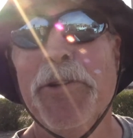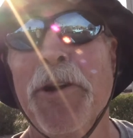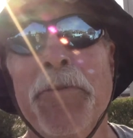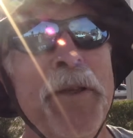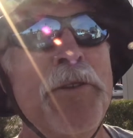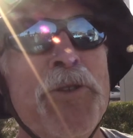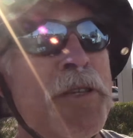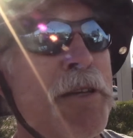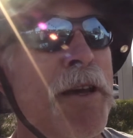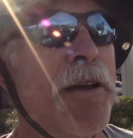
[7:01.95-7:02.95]

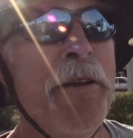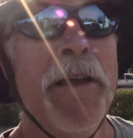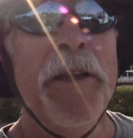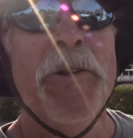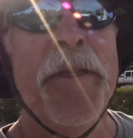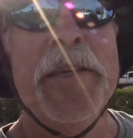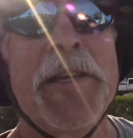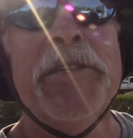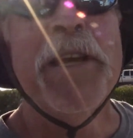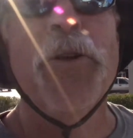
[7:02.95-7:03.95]

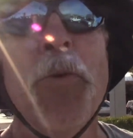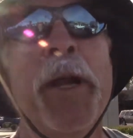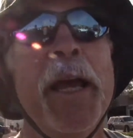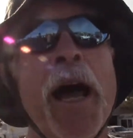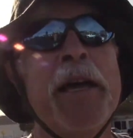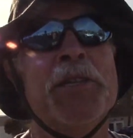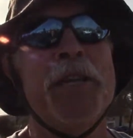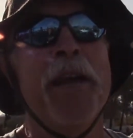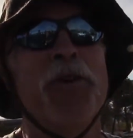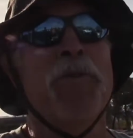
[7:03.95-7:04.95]
they set a really high
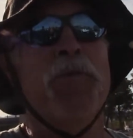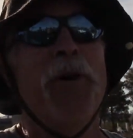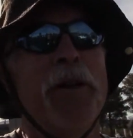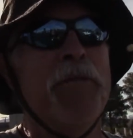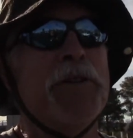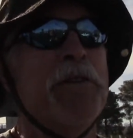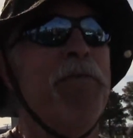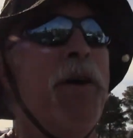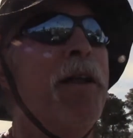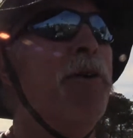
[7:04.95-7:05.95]
standard for all of us to
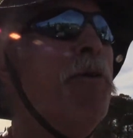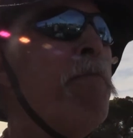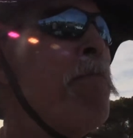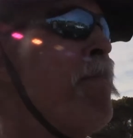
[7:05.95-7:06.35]
follow.